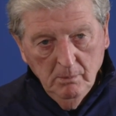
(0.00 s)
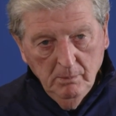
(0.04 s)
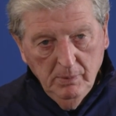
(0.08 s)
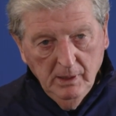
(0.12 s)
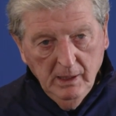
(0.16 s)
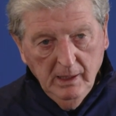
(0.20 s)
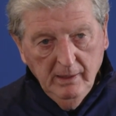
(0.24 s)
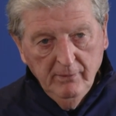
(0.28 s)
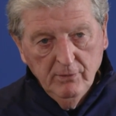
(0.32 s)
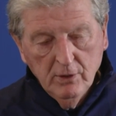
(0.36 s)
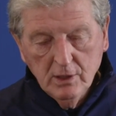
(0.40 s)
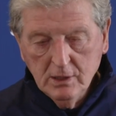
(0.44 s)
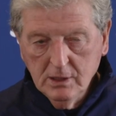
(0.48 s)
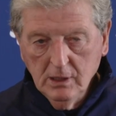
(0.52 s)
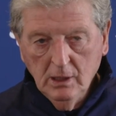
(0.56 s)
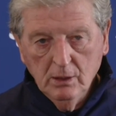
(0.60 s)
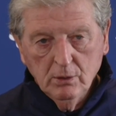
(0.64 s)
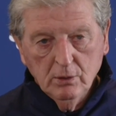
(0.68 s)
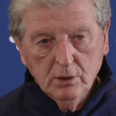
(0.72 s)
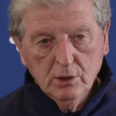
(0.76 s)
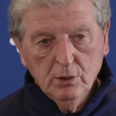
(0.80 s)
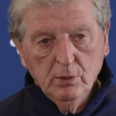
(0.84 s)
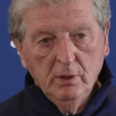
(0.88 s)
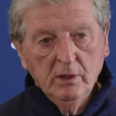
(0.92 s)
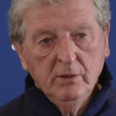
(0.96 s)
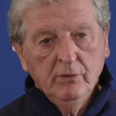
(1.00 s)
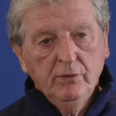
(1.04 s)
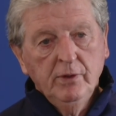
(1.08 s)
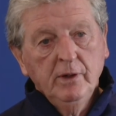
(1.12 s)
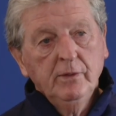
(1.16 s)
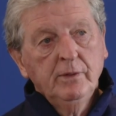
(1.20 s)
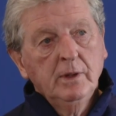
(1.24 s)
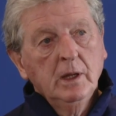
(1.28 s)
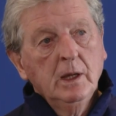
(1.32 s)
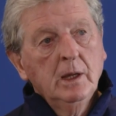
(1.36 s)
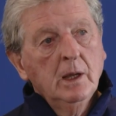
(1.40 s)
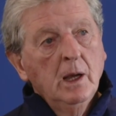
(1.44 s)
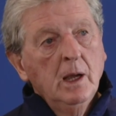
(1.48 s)
But even so, two hundred
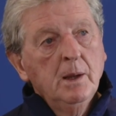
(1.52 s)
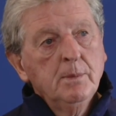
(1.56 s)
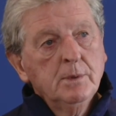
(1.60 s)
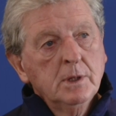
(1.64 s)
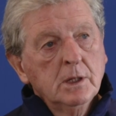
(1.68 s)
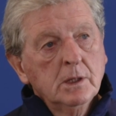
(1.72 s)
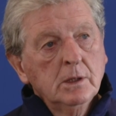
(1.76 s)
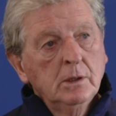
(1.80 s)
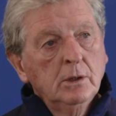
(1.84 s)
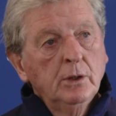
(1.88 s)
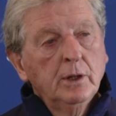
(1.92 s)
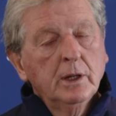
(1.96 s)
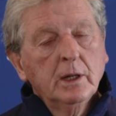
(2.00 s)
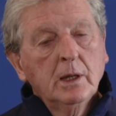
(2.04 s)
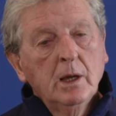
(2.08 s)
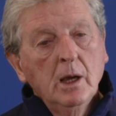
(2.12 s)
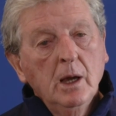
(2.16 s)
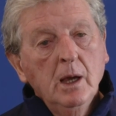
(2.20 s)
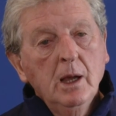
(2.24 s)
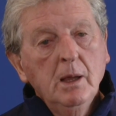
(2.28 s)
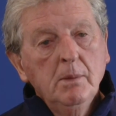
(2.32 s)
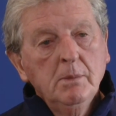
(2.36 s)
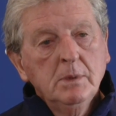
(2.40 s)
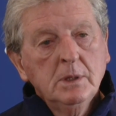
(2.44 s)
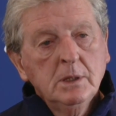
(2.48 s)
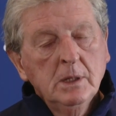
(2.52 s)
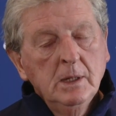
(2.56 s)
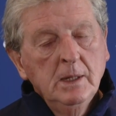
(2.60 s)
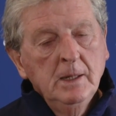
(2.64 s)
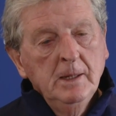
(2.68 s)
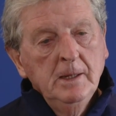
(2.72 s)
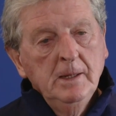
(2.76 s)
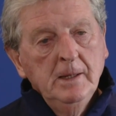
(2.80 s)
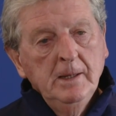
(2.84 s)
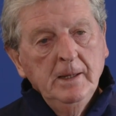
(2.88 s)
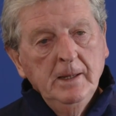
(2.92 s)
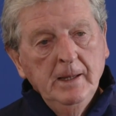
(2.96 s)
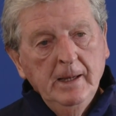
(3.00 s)
fifty games is a lot of games.
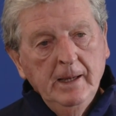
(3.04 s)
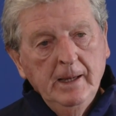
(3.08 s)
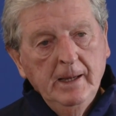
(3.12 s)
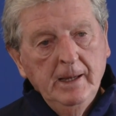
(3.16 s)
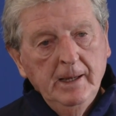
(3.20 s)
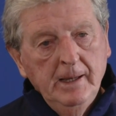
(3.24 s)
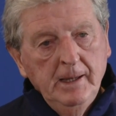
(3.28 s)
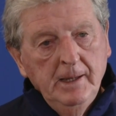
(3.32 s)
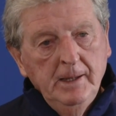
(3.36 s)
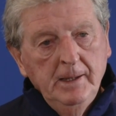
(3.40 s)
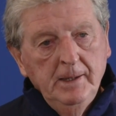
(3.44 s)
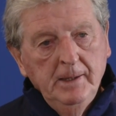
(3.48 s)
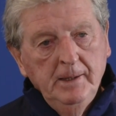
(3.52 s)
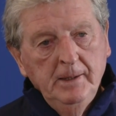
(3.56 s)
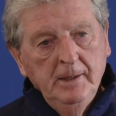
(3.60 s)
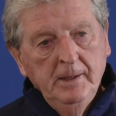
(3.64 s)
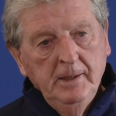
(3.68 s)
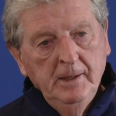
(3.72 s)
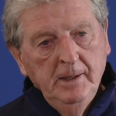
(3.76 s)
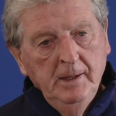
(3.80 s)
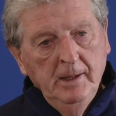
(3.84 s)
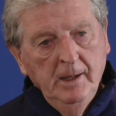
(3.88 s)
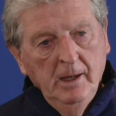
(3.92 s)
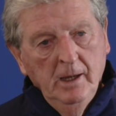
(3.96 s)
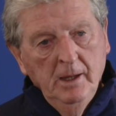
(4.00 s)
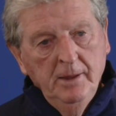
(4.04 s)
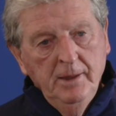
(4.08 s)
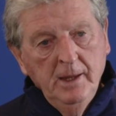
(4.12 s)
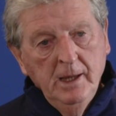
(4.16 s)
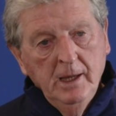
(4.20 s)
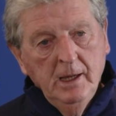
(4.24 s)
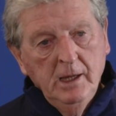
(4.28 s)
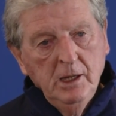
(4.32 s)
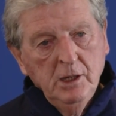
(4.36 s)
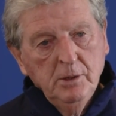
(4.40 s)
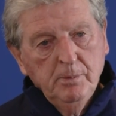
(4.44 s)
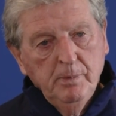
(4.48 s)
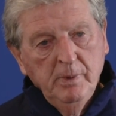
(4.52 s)
Uh, I
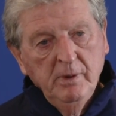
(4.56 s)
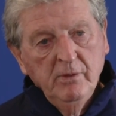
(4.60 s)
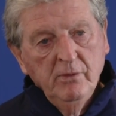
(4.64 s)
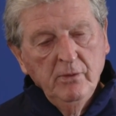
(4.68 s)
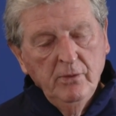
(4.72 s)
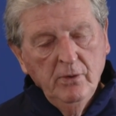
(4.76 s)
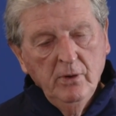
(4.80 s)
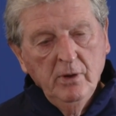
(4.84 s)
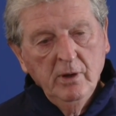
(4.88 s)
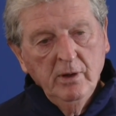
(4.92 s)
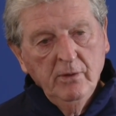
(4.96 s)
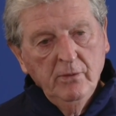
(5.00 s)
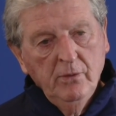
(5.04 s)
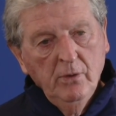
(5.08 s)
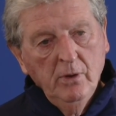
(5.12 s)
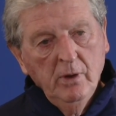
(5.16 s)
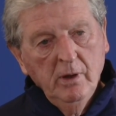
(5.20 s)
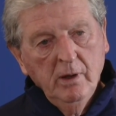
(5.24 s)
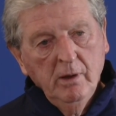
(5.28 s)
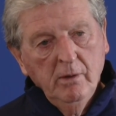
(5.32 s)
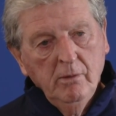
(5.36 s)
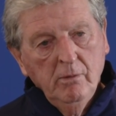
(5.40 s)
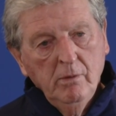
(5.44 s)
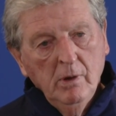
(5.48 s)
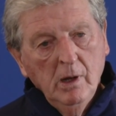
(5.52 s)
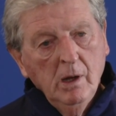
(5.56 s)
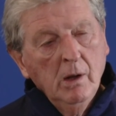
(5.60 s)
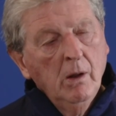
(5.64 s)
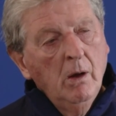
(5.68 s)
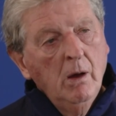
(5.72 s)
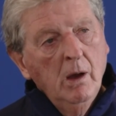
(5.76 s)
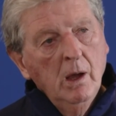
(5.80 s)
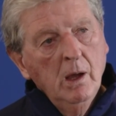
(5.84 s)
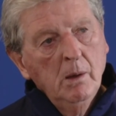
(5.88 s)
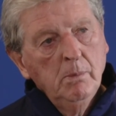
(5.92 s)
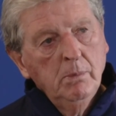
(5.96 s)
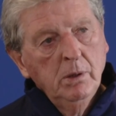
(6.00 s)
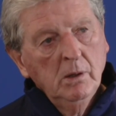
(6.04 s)
think he's been very, very
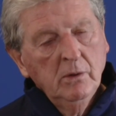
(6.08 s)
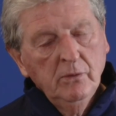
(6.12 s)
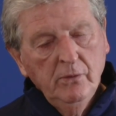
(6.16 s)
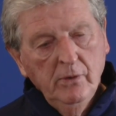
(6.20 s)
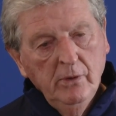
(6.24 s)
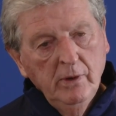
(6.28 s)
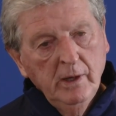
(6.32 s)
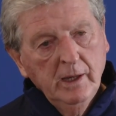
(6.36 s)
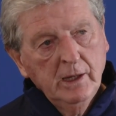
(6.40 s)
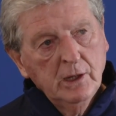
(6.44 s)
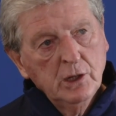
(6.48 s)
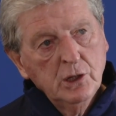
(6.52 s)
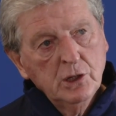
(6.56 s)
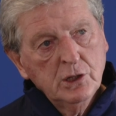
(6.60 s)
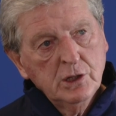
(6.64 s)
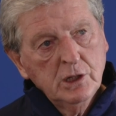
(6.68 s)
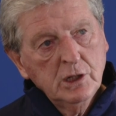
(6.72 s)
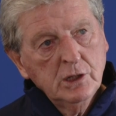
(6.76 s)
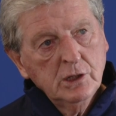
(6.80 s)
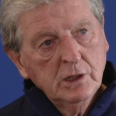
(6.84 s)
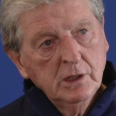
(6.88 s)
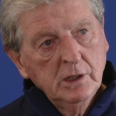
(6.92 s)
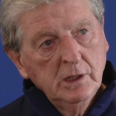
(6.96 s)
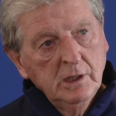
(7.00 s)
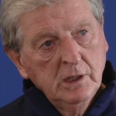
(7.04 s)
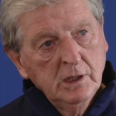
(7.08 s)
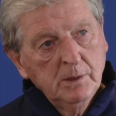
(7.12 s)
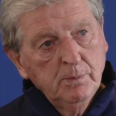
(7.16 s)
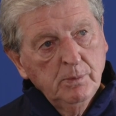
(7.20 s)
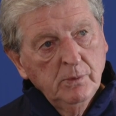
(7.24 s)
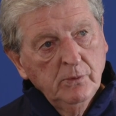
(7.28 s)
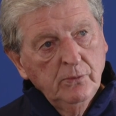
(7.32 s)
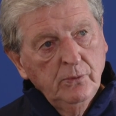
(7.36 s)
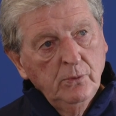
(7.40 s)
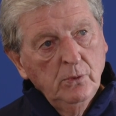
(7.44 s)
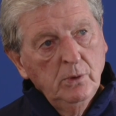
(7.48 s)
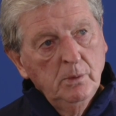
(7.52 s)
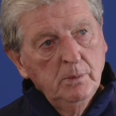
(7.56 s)
reliable, very consistent in his
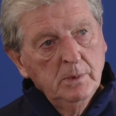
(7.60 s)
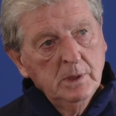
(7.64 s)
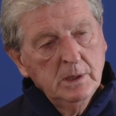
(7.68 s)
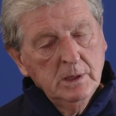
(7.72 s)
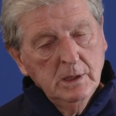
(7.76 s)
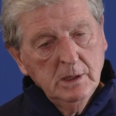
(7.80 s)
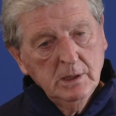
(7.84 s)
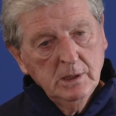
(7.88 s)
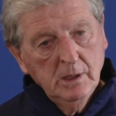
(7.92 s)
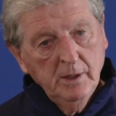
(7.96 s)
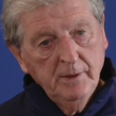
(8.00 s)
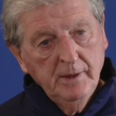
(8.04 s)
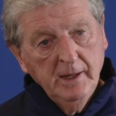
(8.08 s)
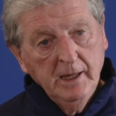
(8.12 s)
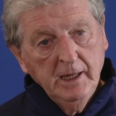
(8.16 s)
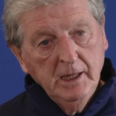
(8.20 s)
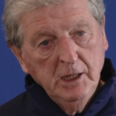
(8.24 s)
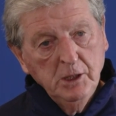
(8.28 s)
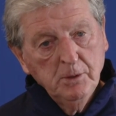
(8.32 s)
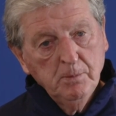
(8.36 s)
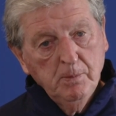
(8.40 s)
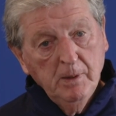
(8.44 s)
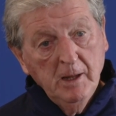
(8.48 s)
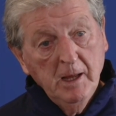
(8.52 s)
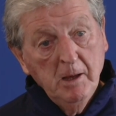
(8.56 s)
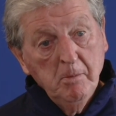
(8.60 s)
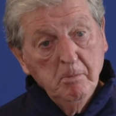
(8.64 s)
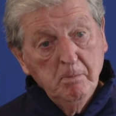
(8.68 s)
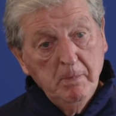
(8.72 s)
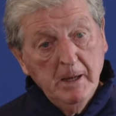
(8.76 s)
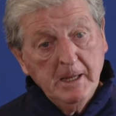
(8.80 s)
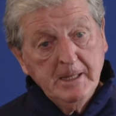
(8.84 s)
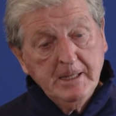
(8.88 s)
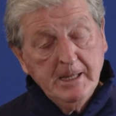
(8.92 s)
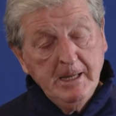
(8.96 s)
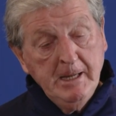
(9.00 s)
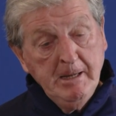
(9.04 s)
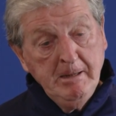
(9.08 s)
performances. I think he's playing
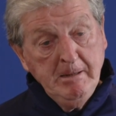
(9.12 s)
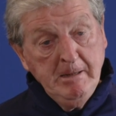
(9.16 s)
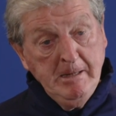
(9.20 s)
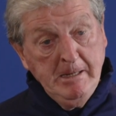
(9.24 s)
better